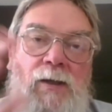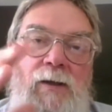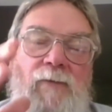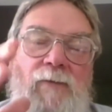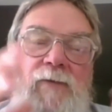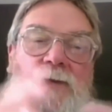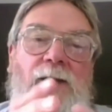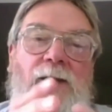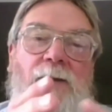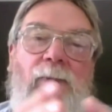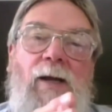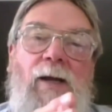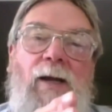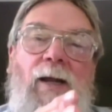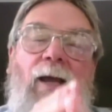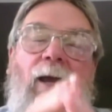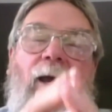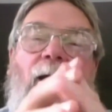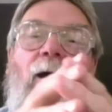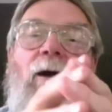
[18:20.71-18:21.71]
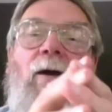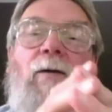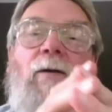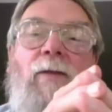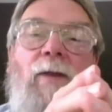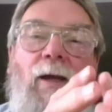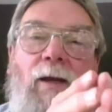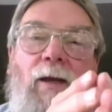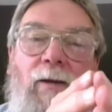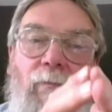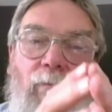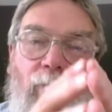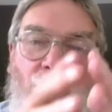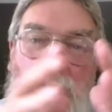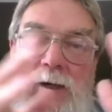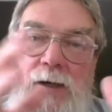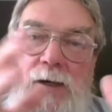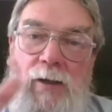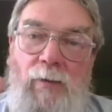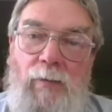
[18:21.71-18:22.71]
if you think about how that
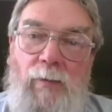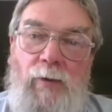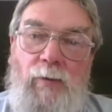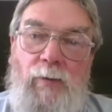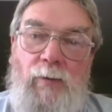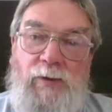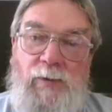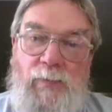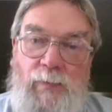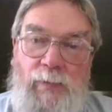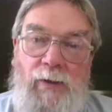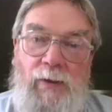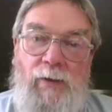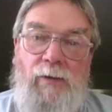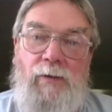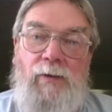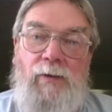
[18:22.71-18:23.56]
polymer was built,